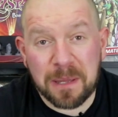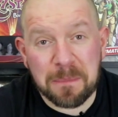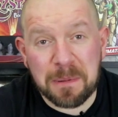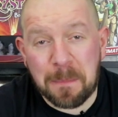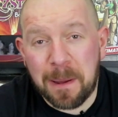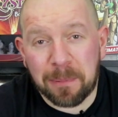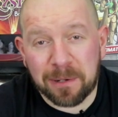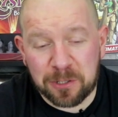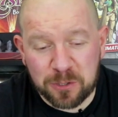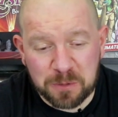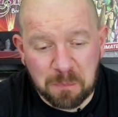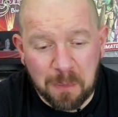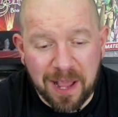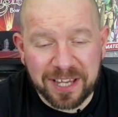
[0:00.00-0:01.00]
people are just
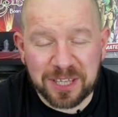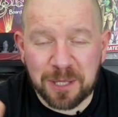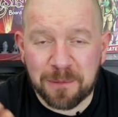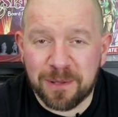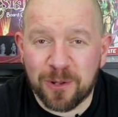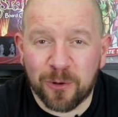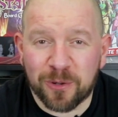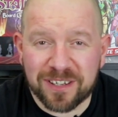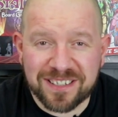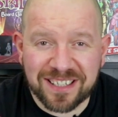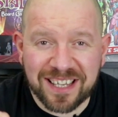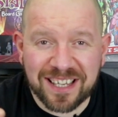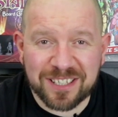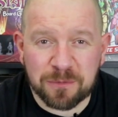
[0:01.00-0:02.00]
buying them in order to
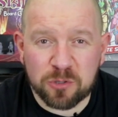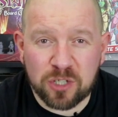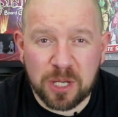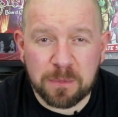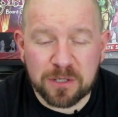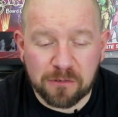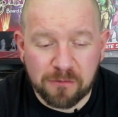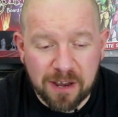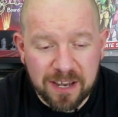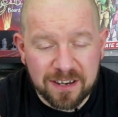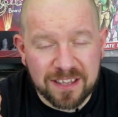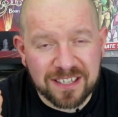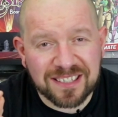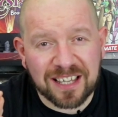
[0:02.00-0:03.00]
get some cheap terrain
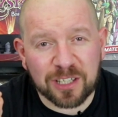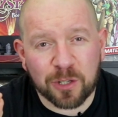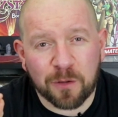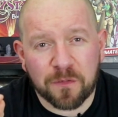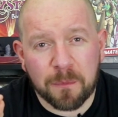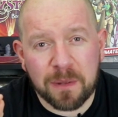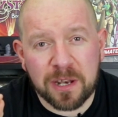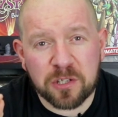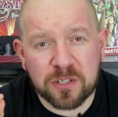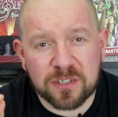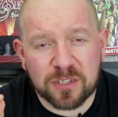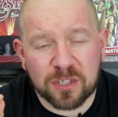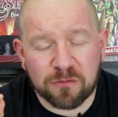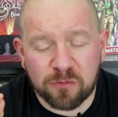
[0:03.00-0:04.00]
and selling off the miniatures
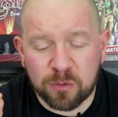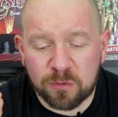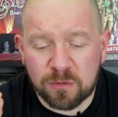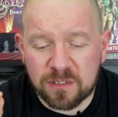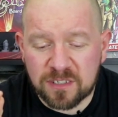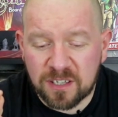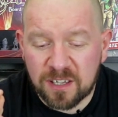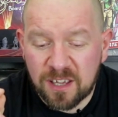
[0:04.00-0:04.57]
and the rules.